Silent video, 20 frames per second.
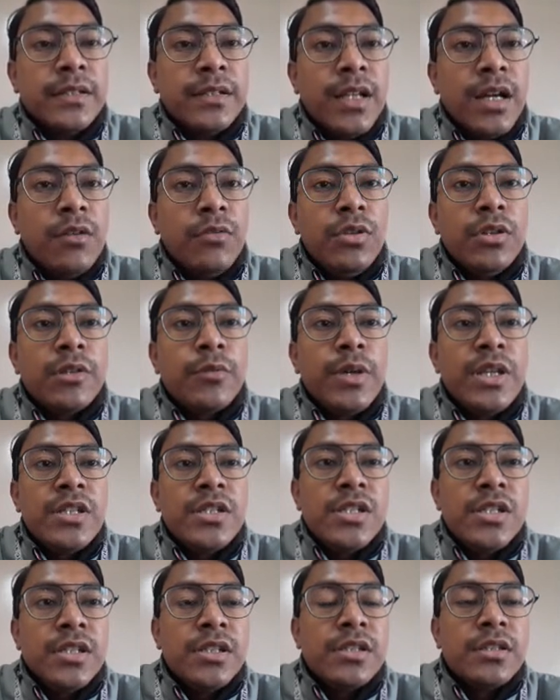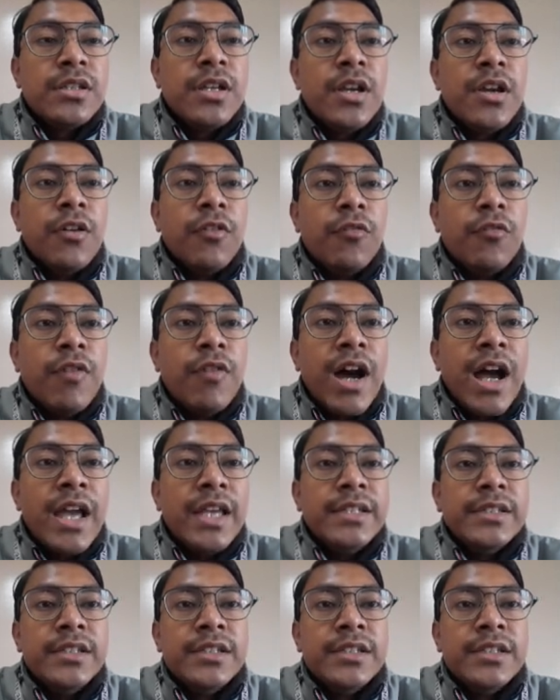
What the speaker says: Now the question is why